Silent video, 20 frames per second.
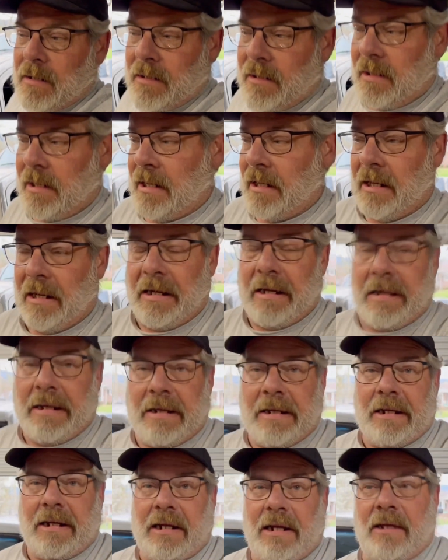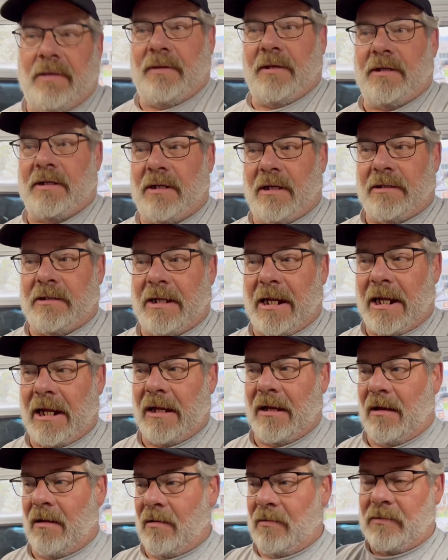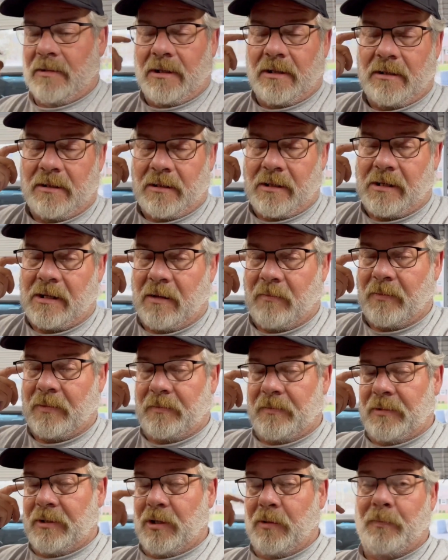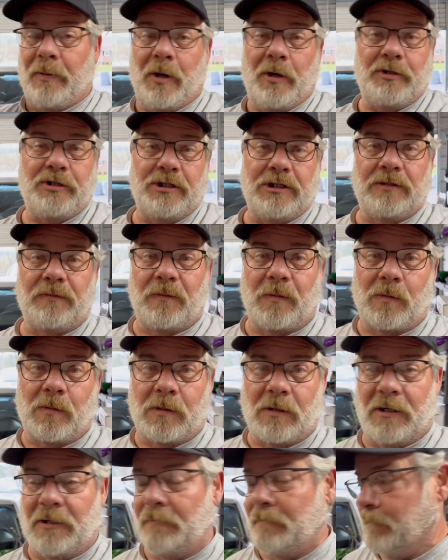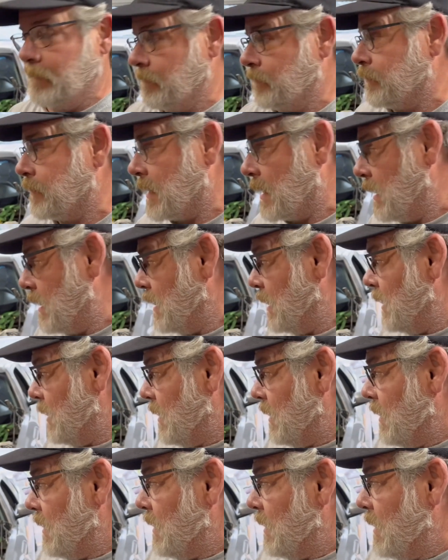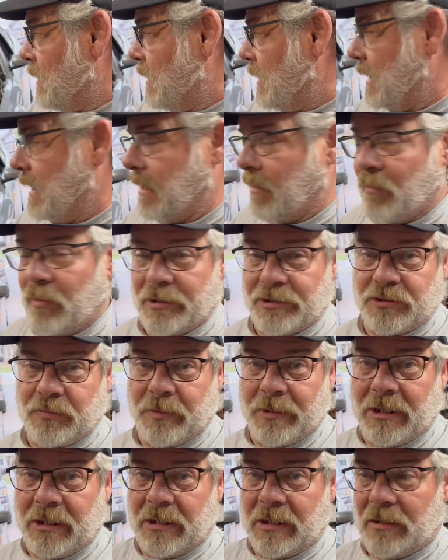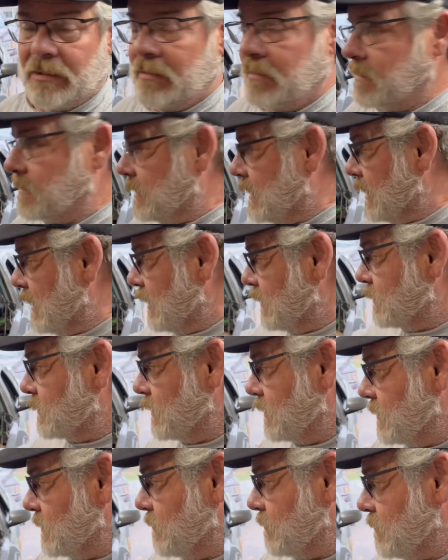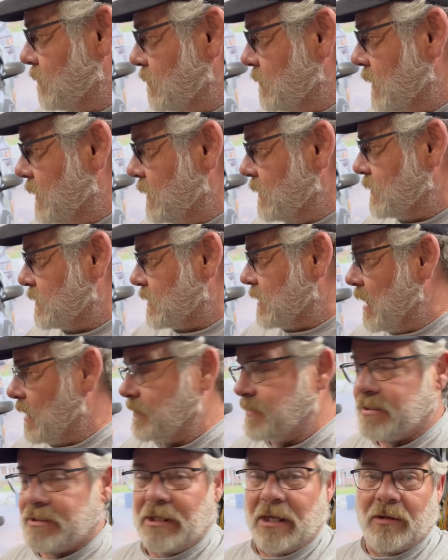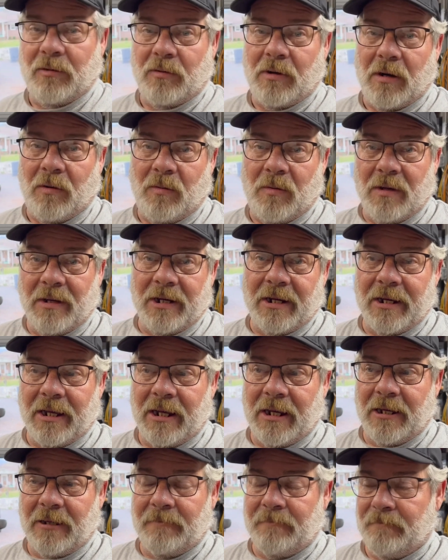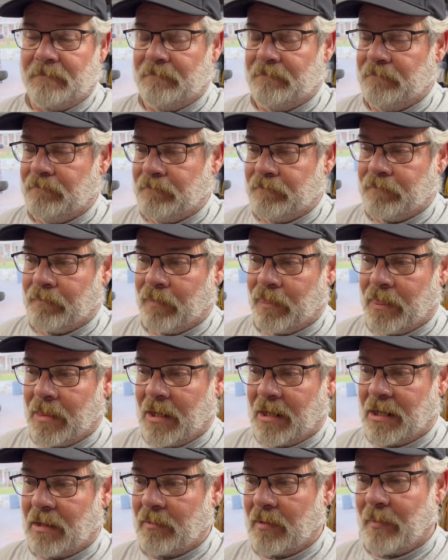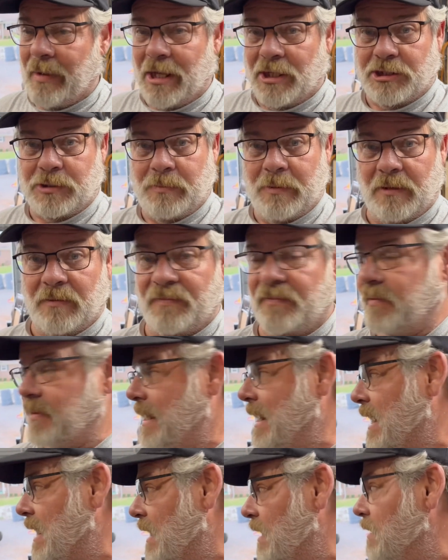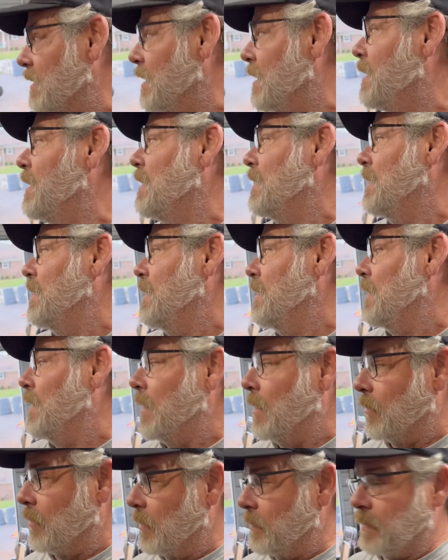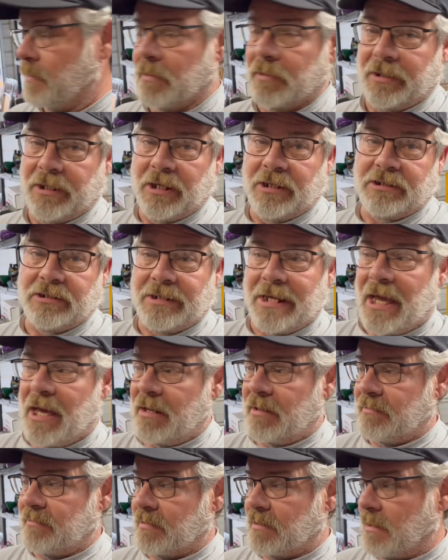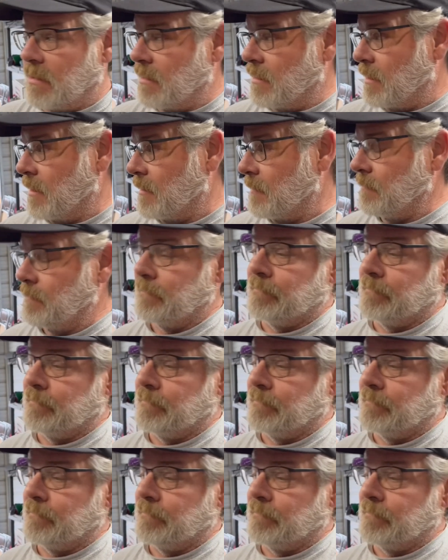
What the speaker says: And get that cut down, get my new purchase for it. And once we get the engine and stuff set where I want it at and get my mounts built for that, we'll pull the engine out of the Lark.